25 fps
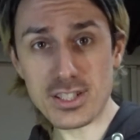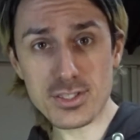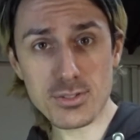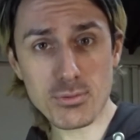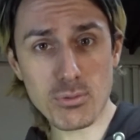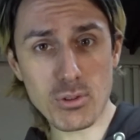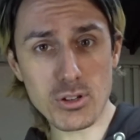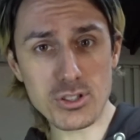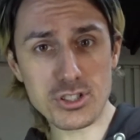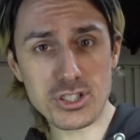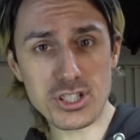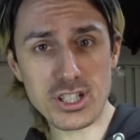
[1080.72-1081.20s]
for
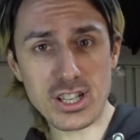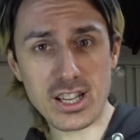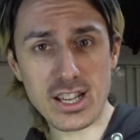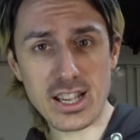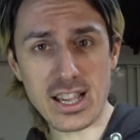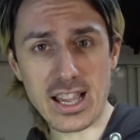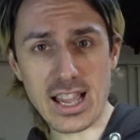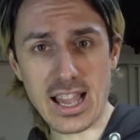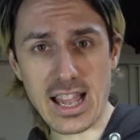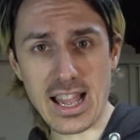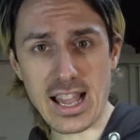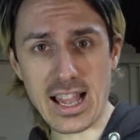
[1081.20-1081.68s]

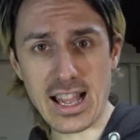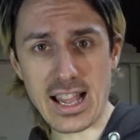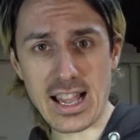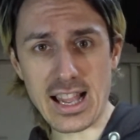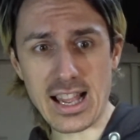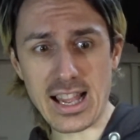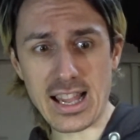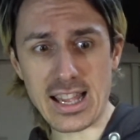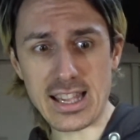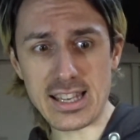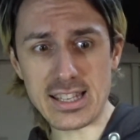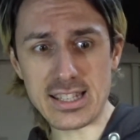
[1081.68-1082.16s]
watching,
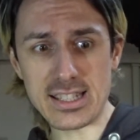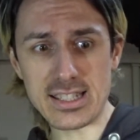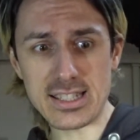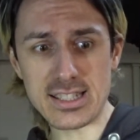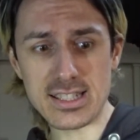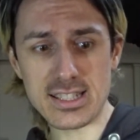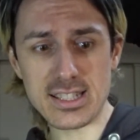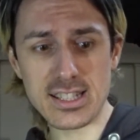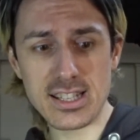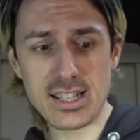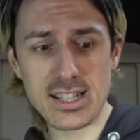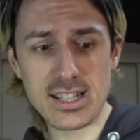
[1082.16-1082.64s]

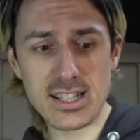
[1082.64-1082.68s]
and